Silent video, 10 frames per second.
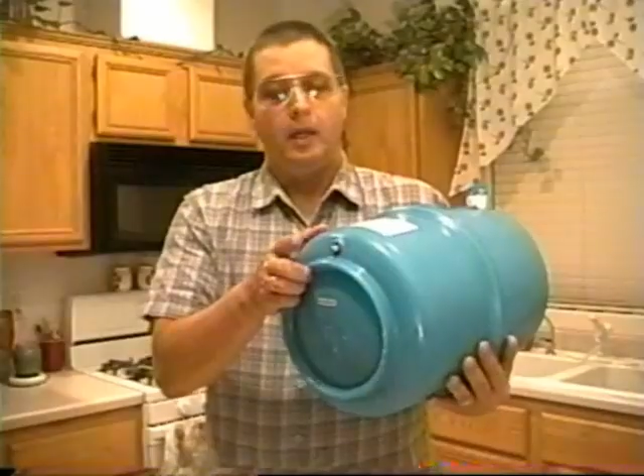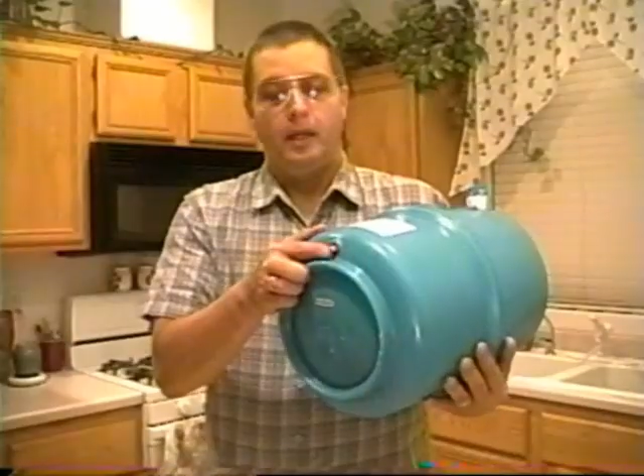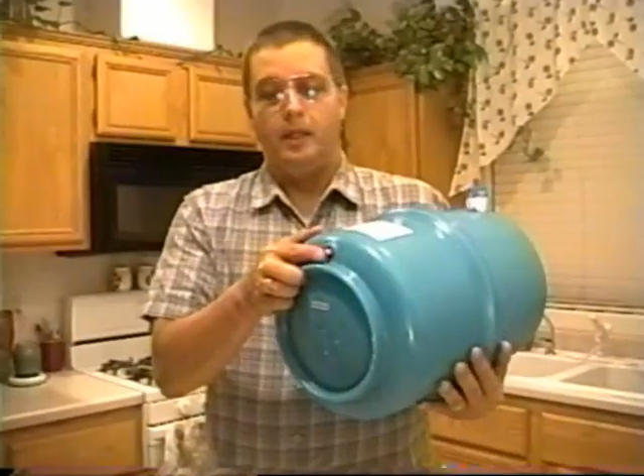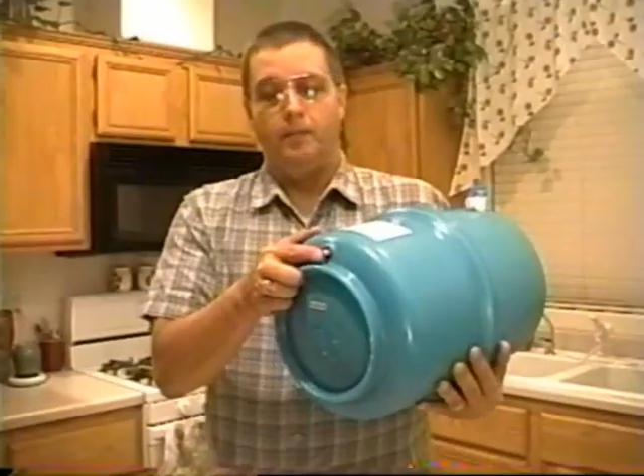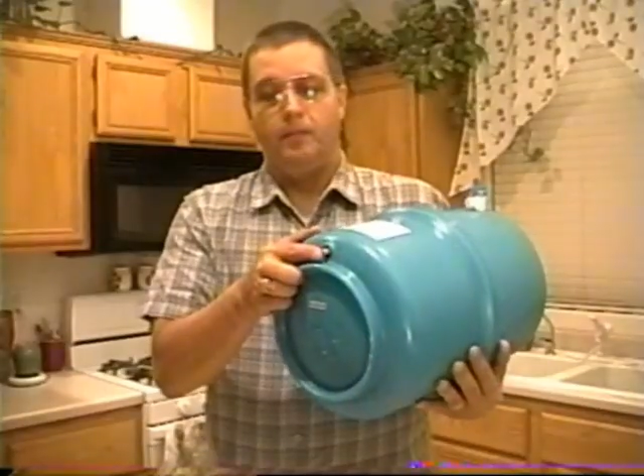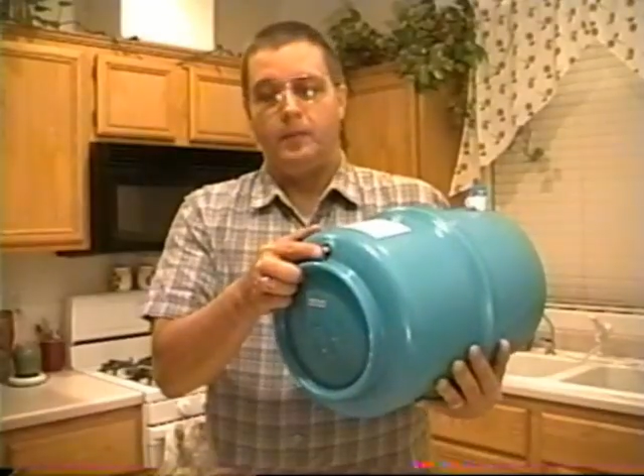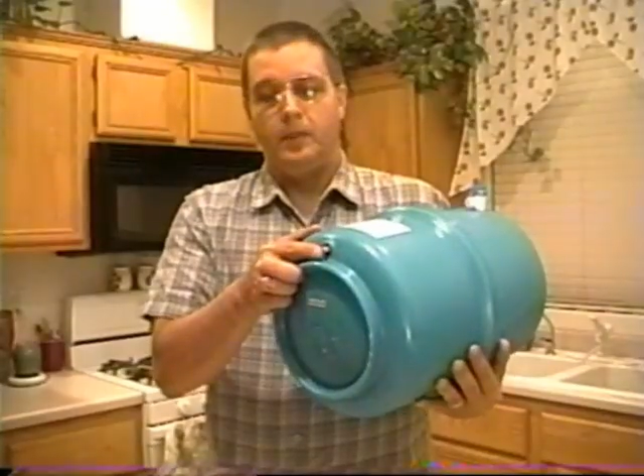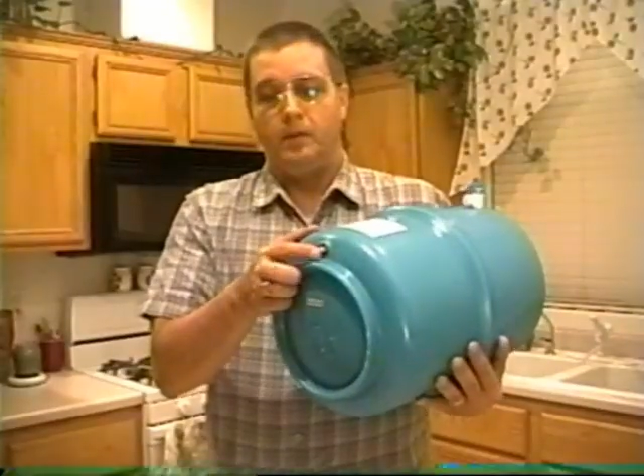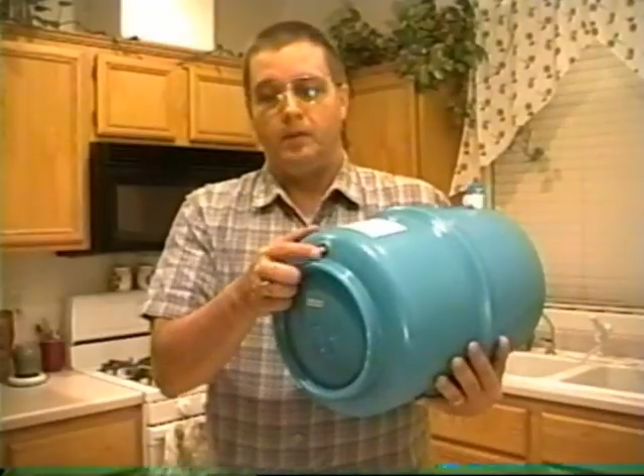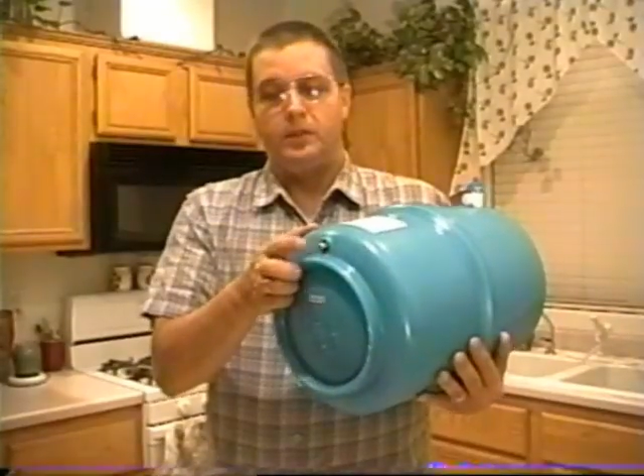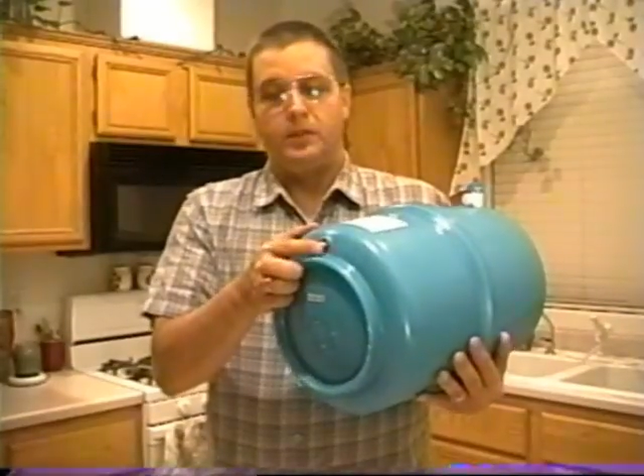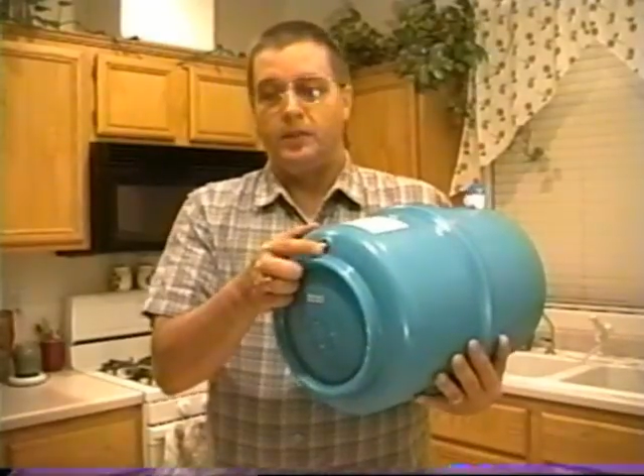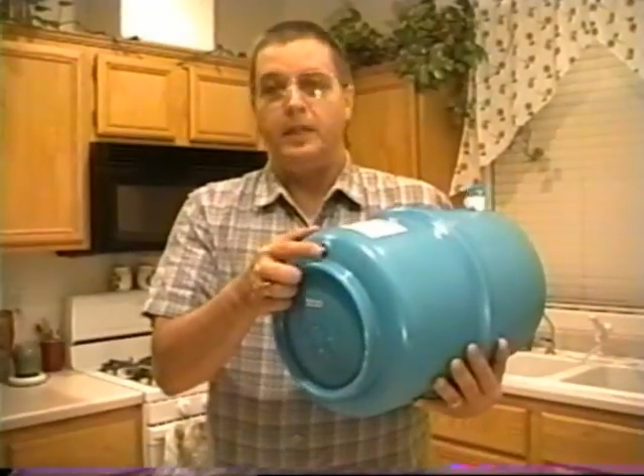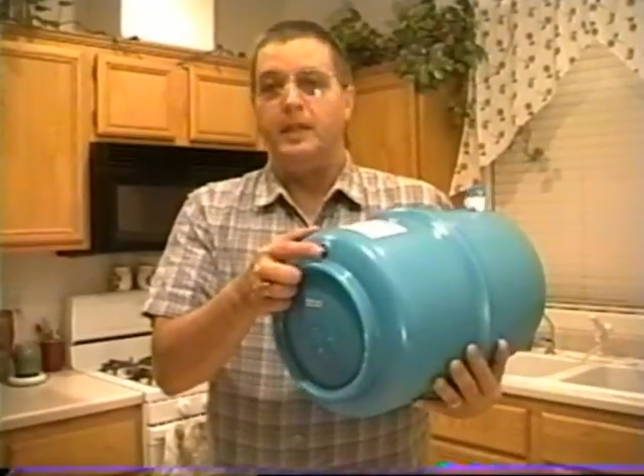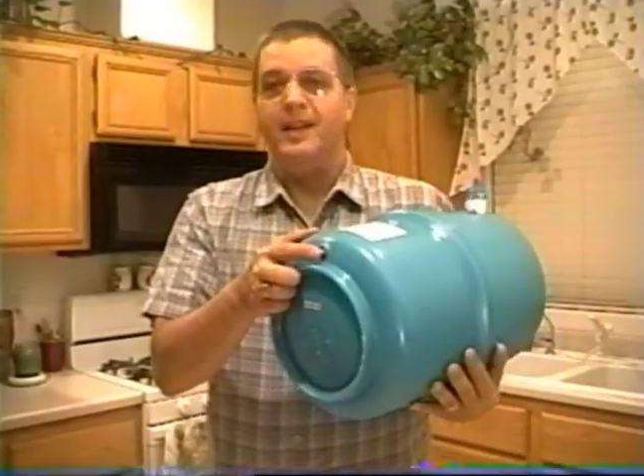you know,
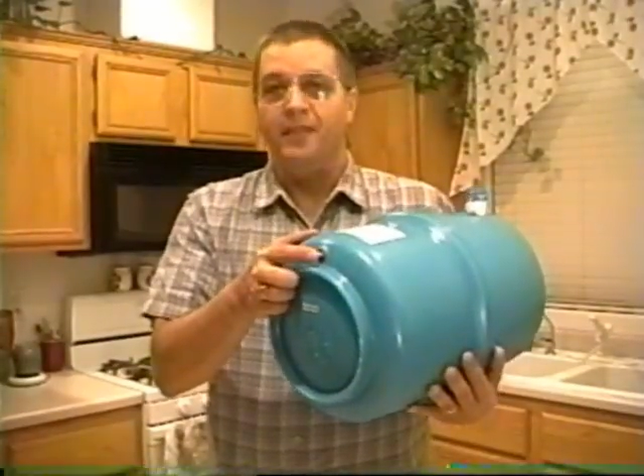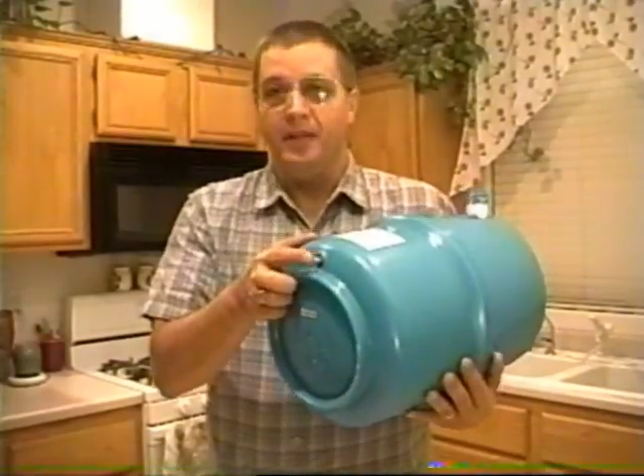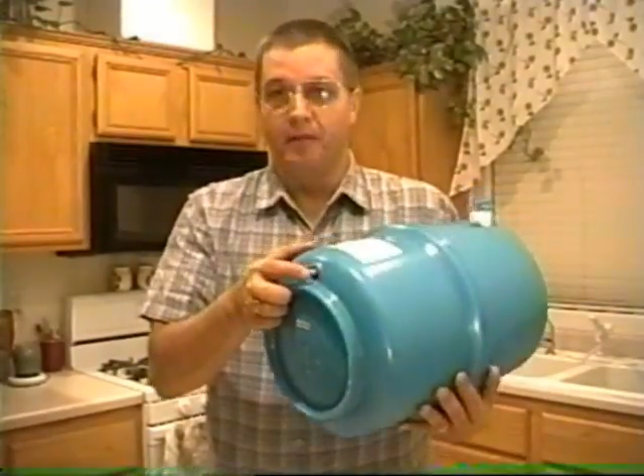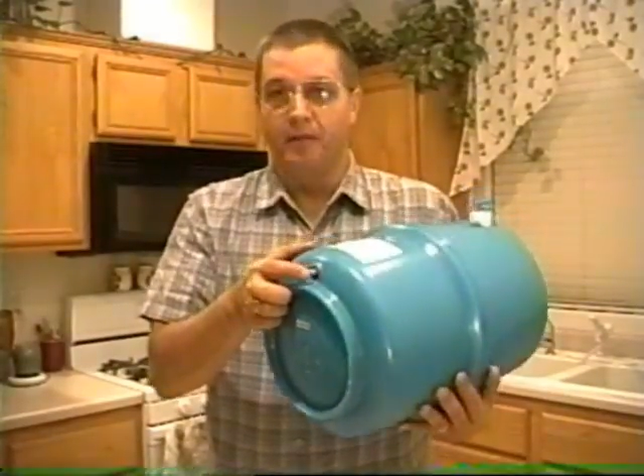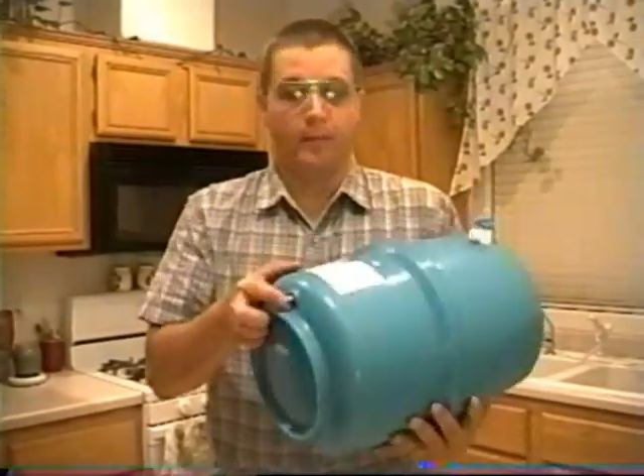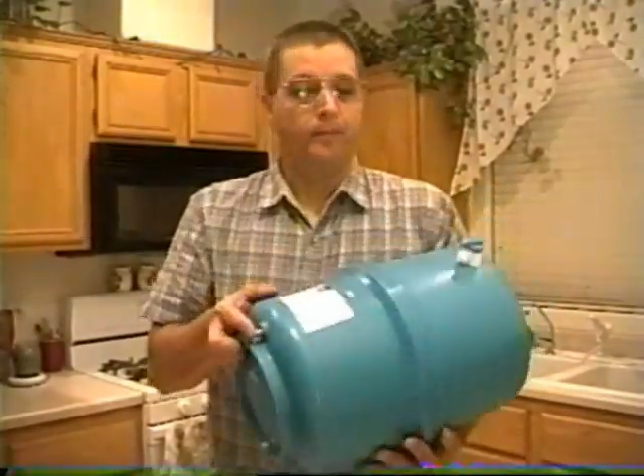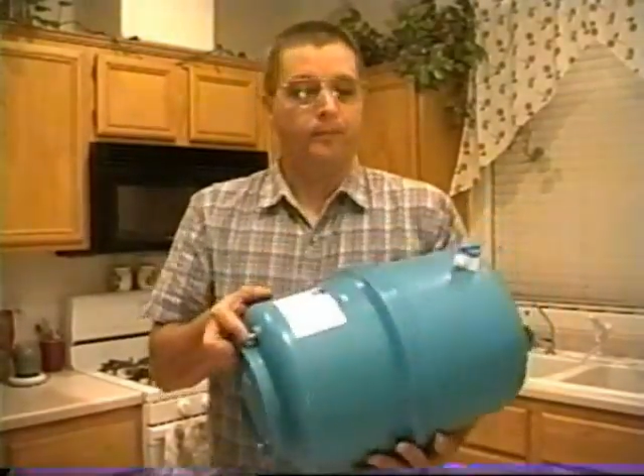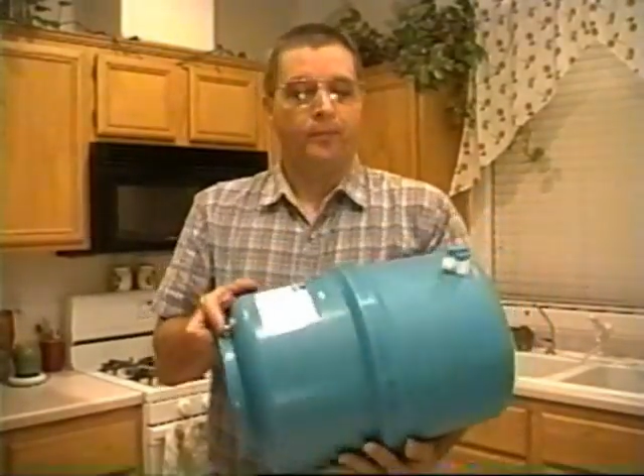nothing different.